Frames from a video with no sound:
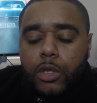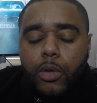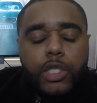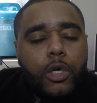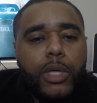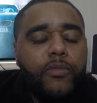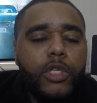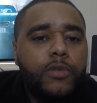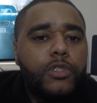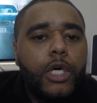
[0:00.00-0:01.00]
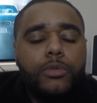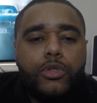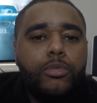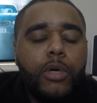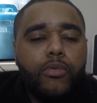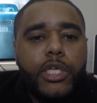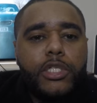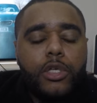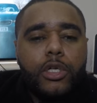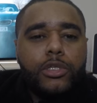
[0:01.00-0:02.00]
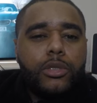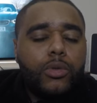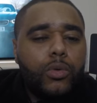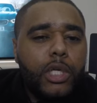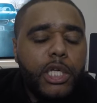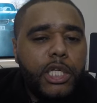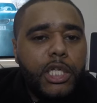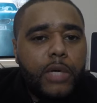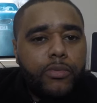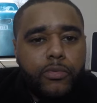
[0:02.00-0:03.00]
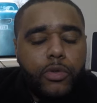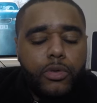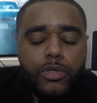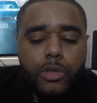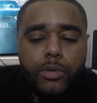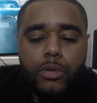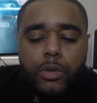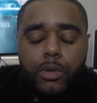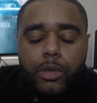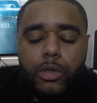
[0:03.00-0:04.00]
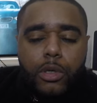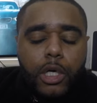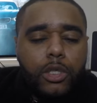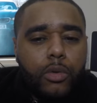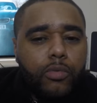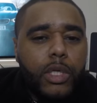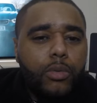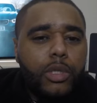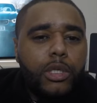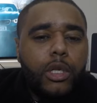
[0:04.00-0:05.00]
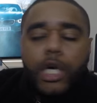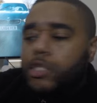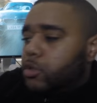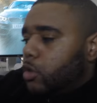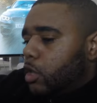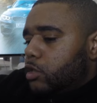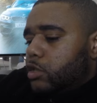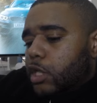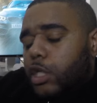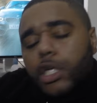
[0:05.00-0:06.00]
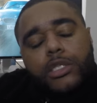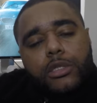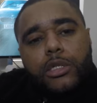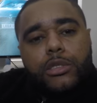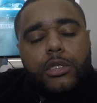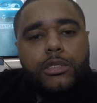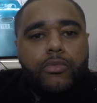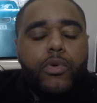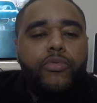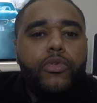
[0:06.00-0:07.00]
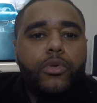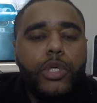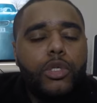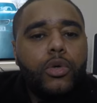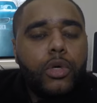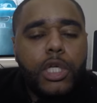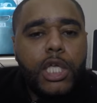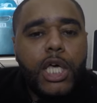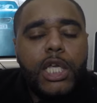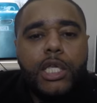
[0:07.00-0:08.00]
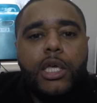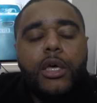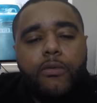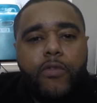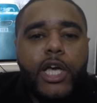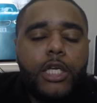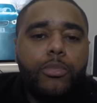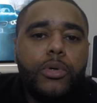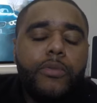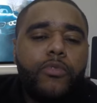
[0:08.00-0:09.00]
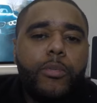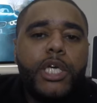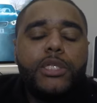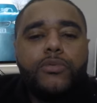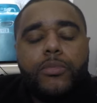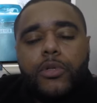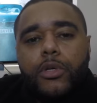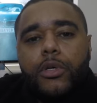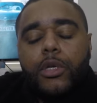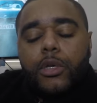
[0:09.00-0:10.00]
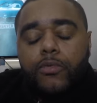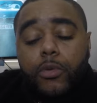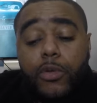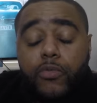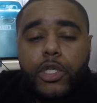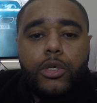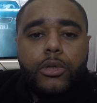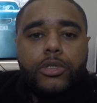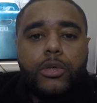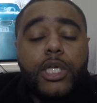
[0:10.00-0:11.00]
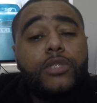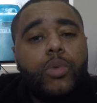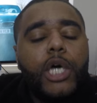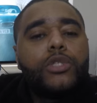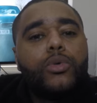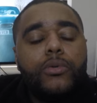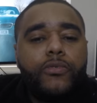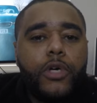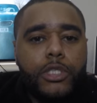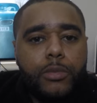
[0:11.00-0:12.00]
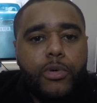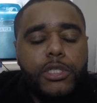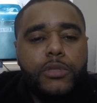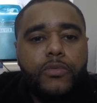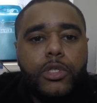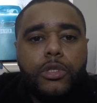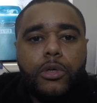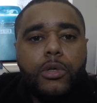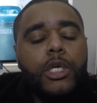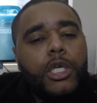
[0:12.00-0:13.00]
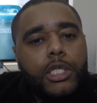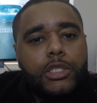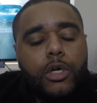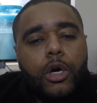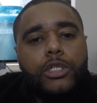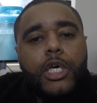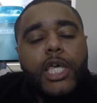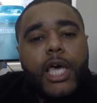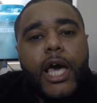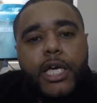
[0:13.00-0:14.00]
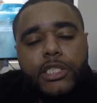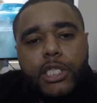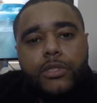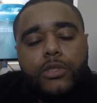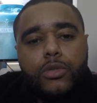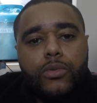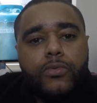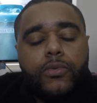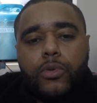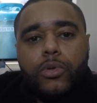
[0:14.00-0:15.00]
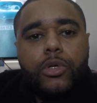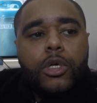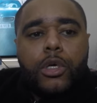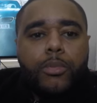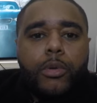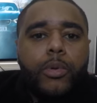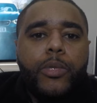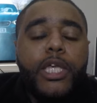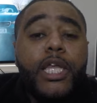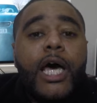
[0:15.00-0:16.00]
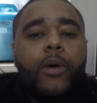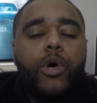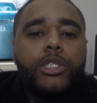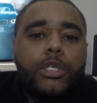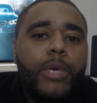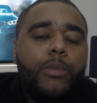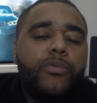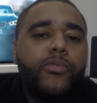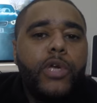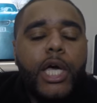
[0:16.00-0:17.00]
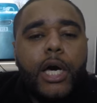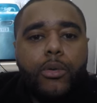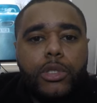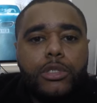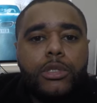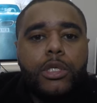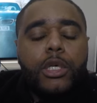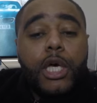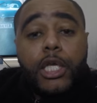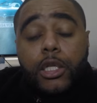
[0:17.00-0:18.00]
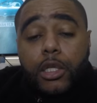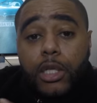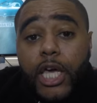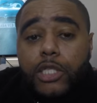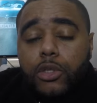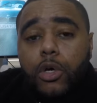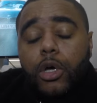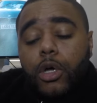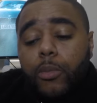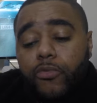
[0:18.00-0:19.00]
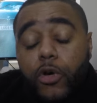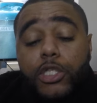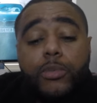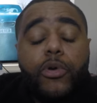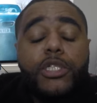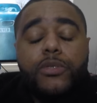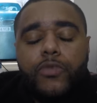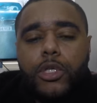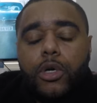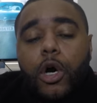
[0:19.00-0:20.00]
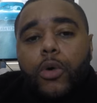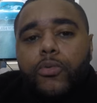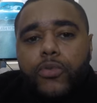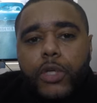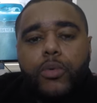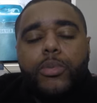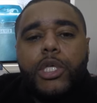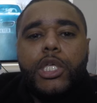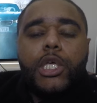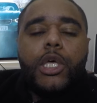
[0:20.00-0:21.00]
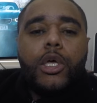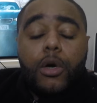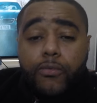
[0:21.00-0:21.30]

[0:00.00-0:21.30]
know, I don't have enough time to do my research to call it an in-depth review. So I don't really want to lie to you guys and say that it's a review and you're not going to get any valuable information from the video. So that's why it's called a first impressions video. It's the cars I get access to for probably an hour to maybe 3 hours. And the next first impressions video hopefully will be a